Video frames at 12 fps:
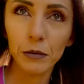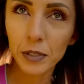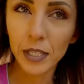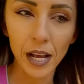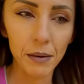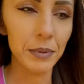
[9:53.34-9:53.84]
it was
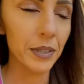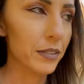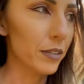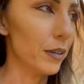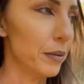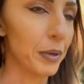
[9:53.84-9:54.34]
going to happen,
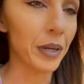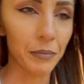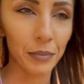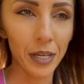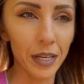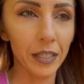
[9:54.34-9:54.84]
so I'm not
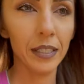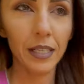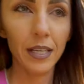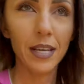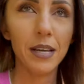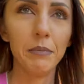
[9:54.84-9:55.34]
complaining
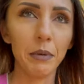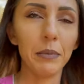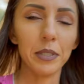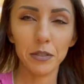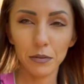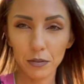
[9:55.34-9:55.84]
about my
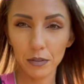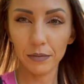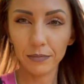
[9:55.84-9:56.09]
shoes.